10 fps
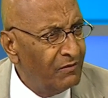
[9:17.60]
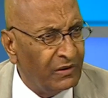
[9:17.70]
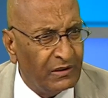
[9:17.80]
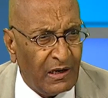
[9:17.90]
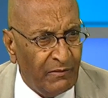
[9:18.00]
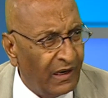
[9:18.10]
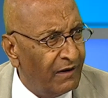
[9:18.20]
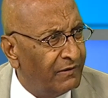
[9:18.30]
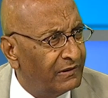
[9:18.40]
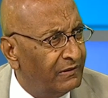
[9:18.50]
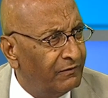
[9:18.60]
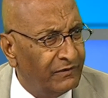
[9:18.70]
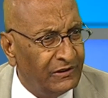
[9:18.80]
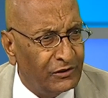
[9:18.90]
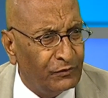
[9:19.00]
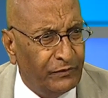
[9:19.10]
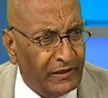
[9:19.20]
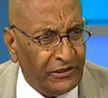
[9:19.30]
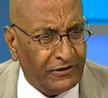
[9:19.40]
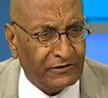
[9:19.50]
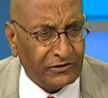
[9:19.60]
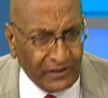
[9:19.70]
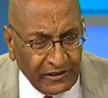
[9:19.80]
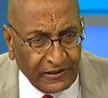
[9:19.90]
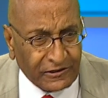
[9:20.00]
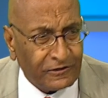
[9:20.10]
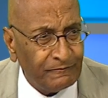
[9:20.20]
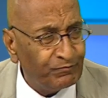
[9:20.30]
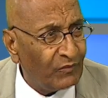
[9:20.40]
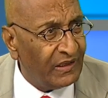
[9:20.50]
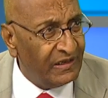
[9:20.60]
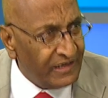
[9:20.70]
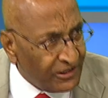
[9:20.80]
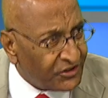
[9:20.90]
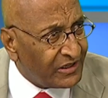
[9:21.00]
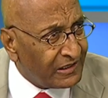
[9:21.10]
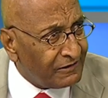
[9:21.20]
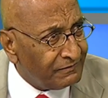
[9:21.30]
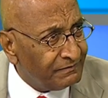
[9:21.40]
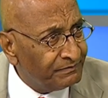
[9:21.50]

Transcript: for coming up with this very serious initiative.